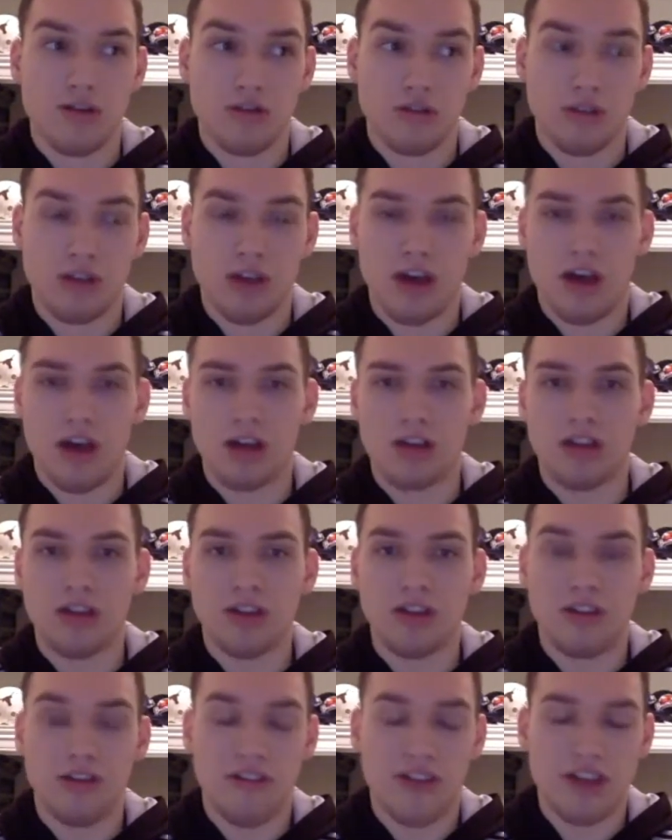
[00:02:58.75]
the
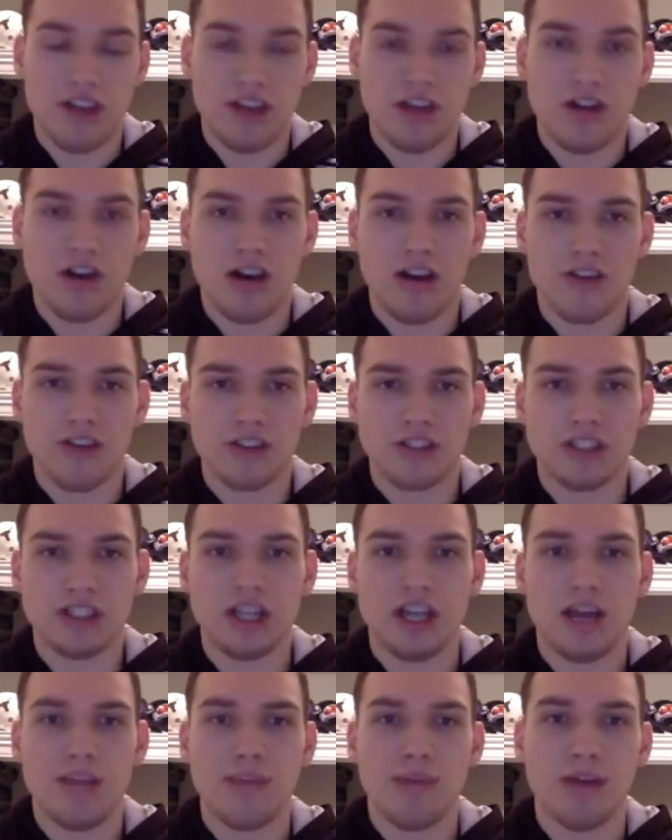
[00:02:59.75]
defending conference
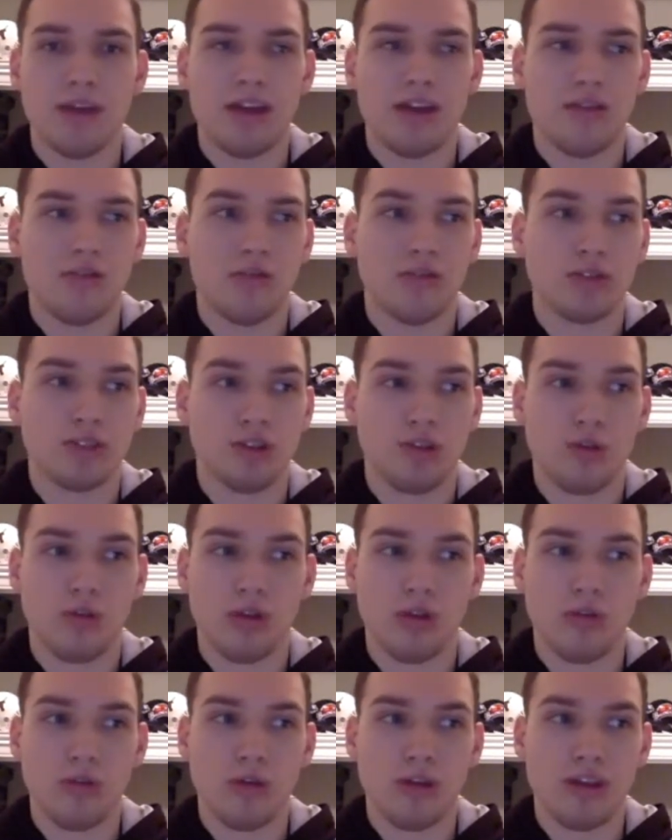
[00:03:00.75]
champion, was the
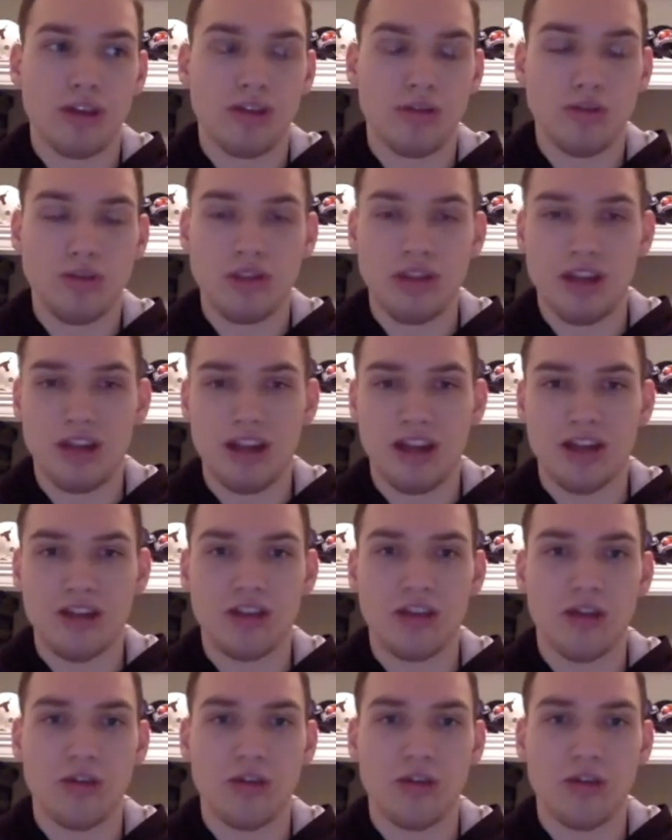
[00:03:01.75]
only one who didn't,